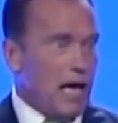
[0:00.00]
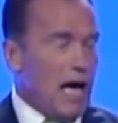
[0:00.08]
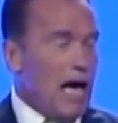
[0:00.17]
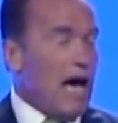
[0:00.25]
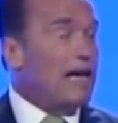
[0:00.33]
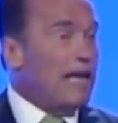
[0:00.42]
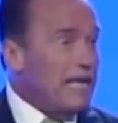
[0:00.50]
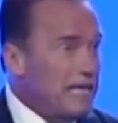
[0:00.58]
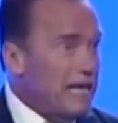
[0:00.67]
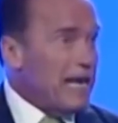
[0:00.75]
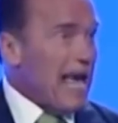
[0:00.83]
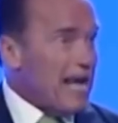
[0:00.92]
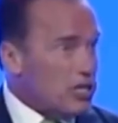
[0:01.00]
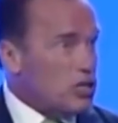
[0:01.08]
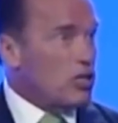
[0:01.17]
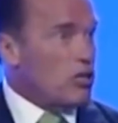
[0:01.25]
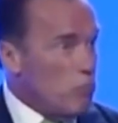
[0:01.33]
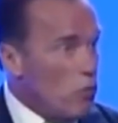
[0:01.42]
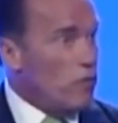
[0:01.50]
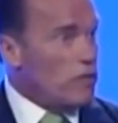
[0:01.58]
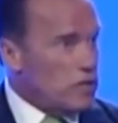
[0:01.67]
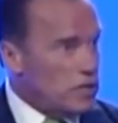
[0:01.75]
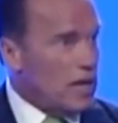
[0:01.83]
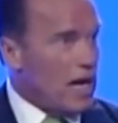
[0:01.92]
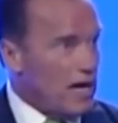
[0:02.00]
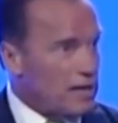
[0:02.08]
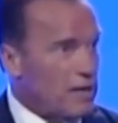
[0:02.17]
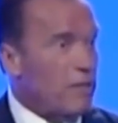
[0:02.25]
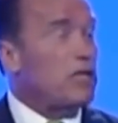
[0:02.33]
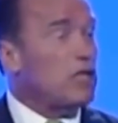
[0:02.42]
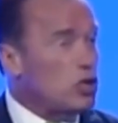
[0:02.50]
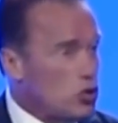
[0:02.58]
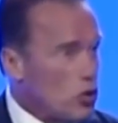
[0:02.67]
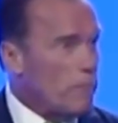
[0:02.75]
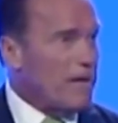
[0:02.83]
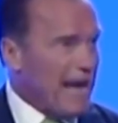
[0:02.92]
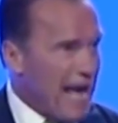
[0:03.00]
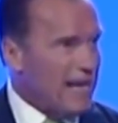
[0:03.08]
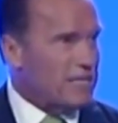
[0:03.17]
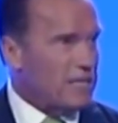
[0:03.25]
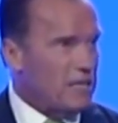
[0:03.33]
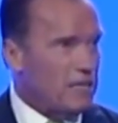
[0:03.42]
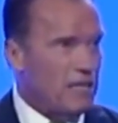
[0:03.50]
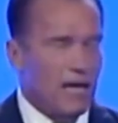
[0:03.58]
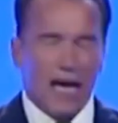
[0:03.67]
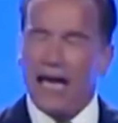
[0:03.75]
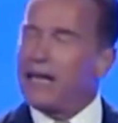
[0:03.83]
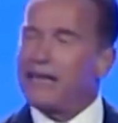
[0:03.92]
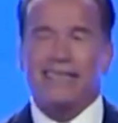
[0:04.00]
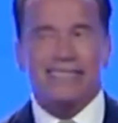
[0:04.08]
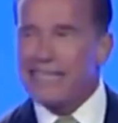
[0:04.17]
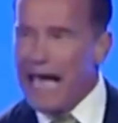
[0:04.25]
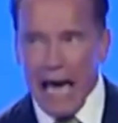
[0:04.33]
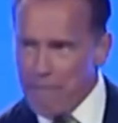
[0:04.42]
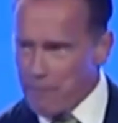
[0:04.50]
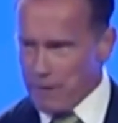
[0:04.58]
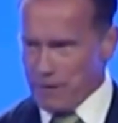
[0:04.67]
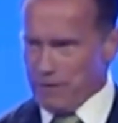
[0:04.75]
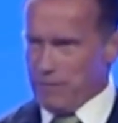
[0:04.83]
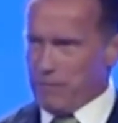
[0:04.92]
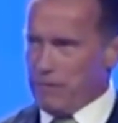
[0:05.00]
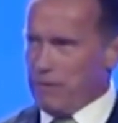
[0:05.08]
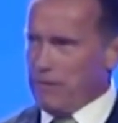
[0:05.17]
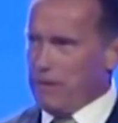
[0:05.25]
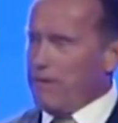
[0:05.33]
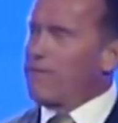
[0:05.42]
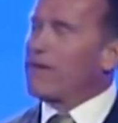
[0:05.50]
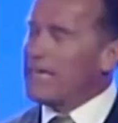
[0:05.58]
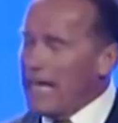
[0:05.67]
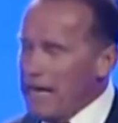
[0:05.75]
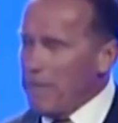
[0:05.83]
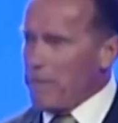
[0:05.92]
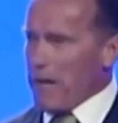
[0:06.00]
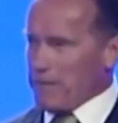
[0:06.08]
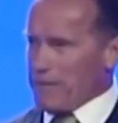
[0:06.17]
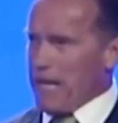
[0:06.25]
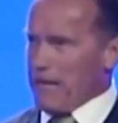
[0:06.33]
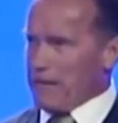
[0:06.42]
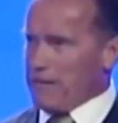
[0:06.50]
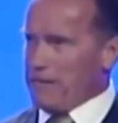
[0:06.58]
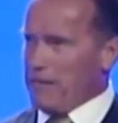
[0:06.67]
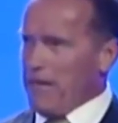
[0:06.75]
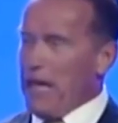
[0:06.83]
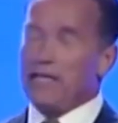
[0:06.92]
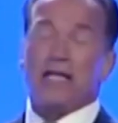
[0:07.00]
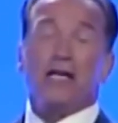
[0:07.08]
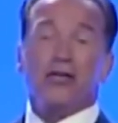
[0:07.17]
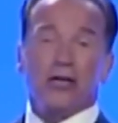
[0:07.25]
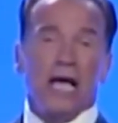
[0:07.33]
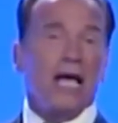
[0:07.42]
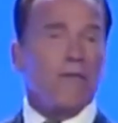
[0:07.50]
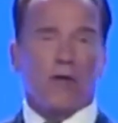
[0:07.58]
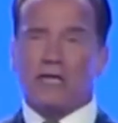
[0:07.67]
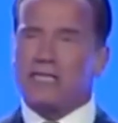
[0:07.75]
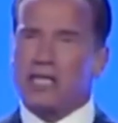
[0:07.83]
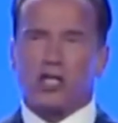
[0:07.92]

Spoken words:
an international movie star with a German accent? It doesn't happen. Forget about that. And then you name, what is it,